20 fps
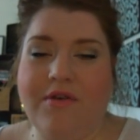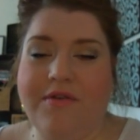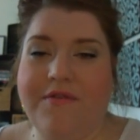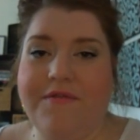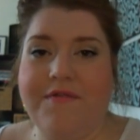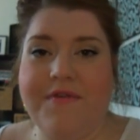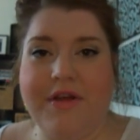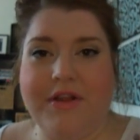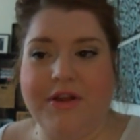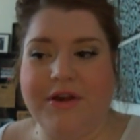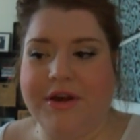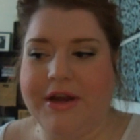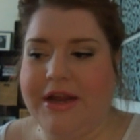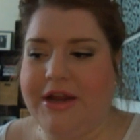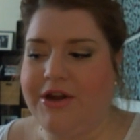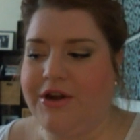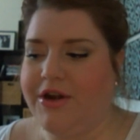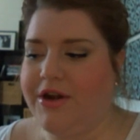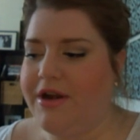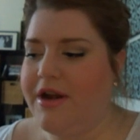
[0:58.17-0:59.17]
filler
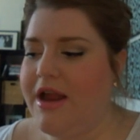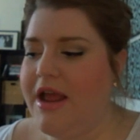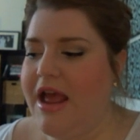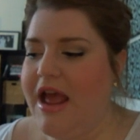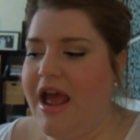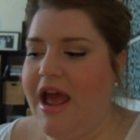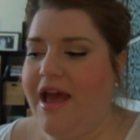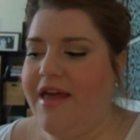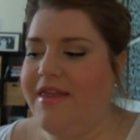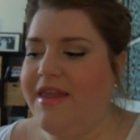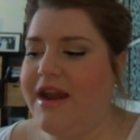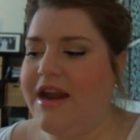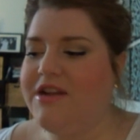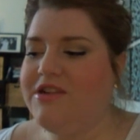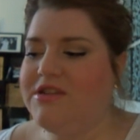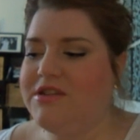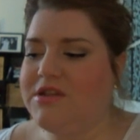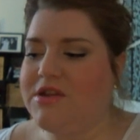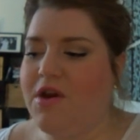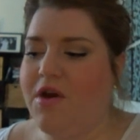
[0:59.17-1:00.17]
inner, and then I
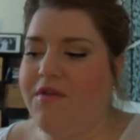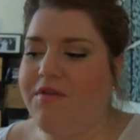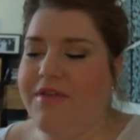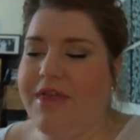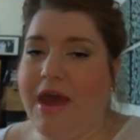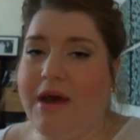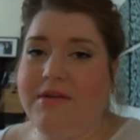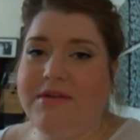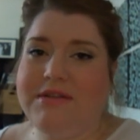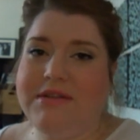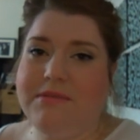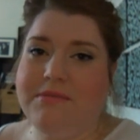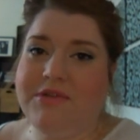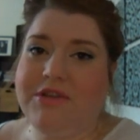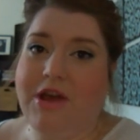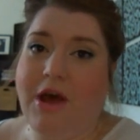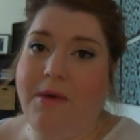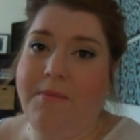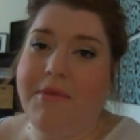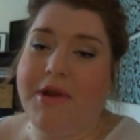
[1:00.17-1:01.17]
just go over that with some gel.